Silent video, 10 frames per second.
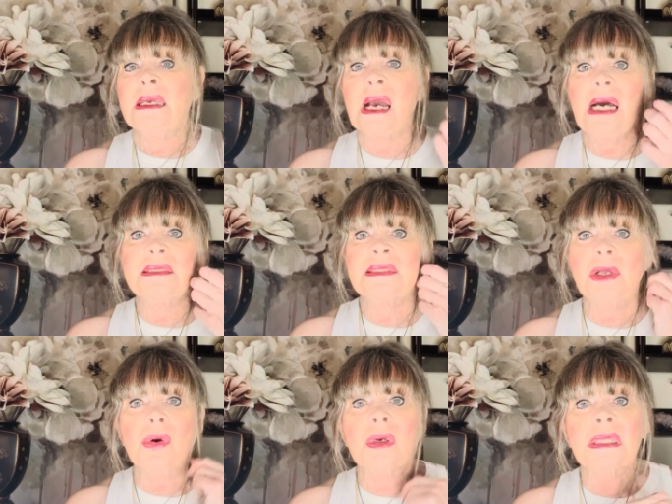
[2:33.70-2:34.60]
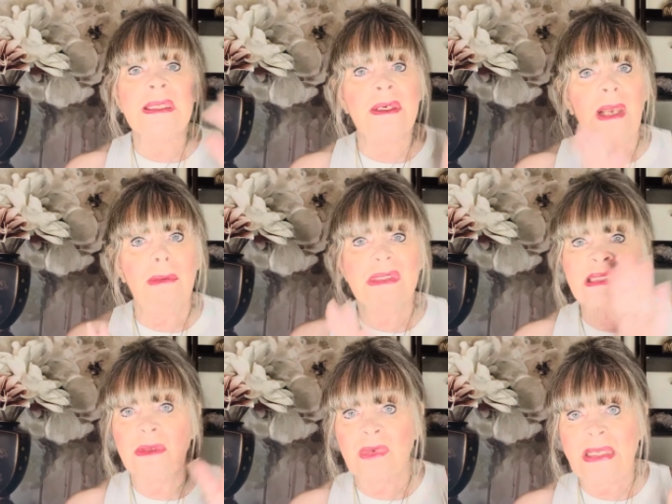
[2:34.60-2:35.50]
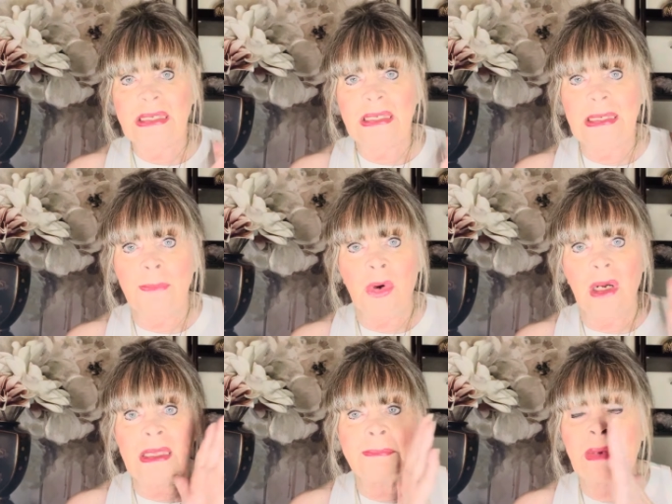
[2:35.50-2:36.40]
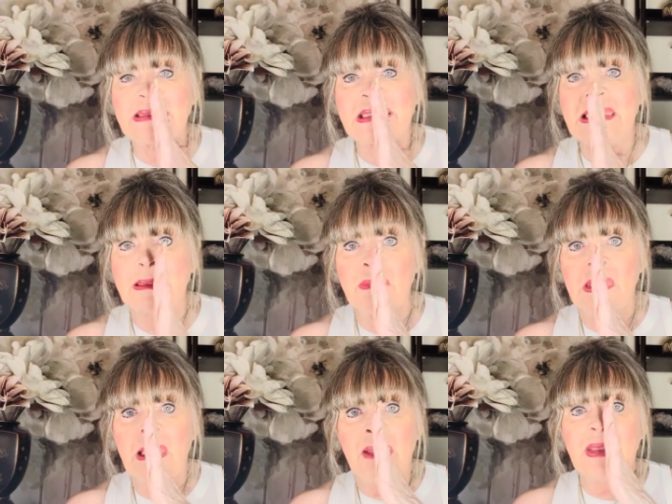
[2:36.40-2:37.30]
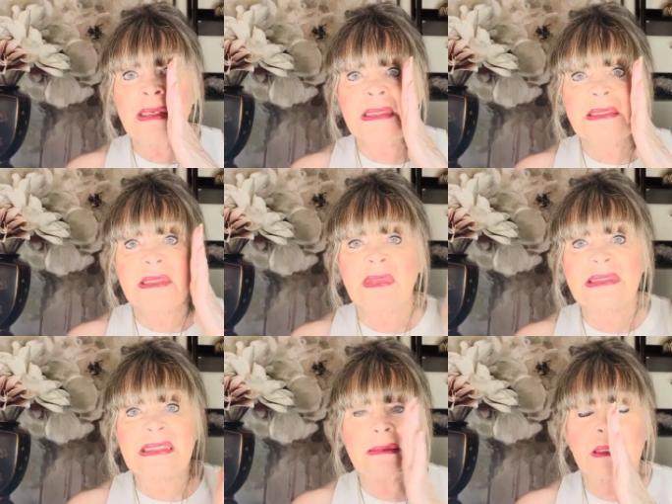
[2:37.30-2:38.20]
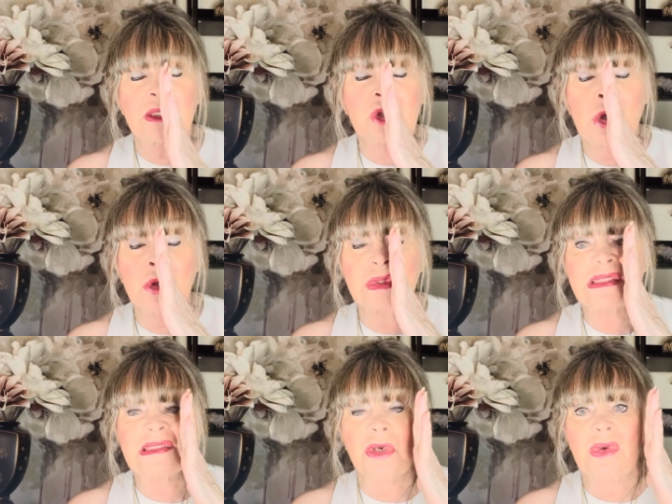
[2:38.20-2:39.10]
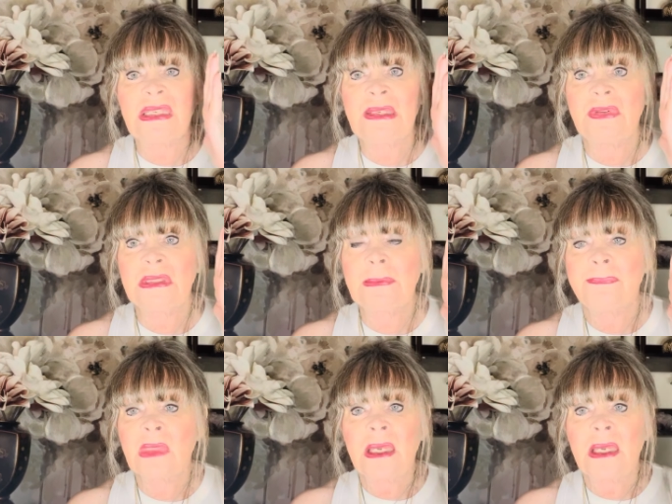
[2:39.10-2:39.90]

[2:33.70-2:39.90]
got so clear, I wasn't ready anymore. And my skin, the end, the, the tone was so even.